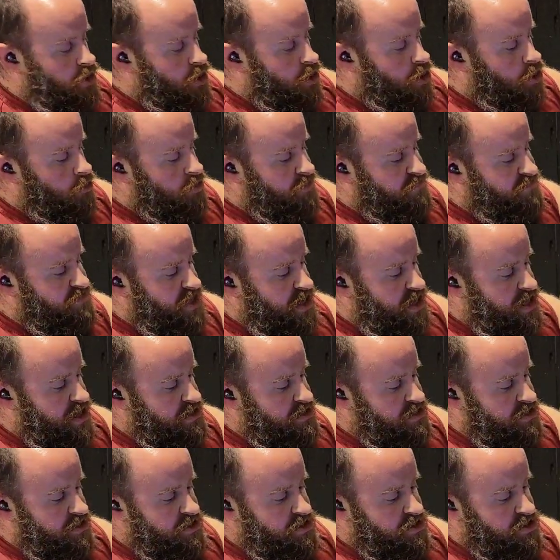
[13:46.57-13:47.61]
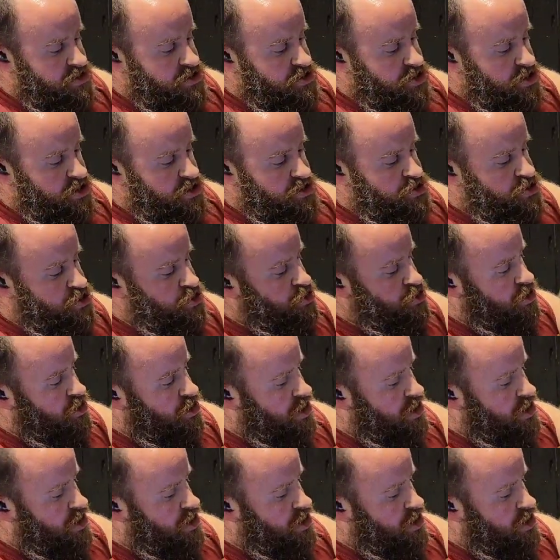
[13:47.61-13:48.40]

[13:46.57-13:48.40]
All we've done is it's just a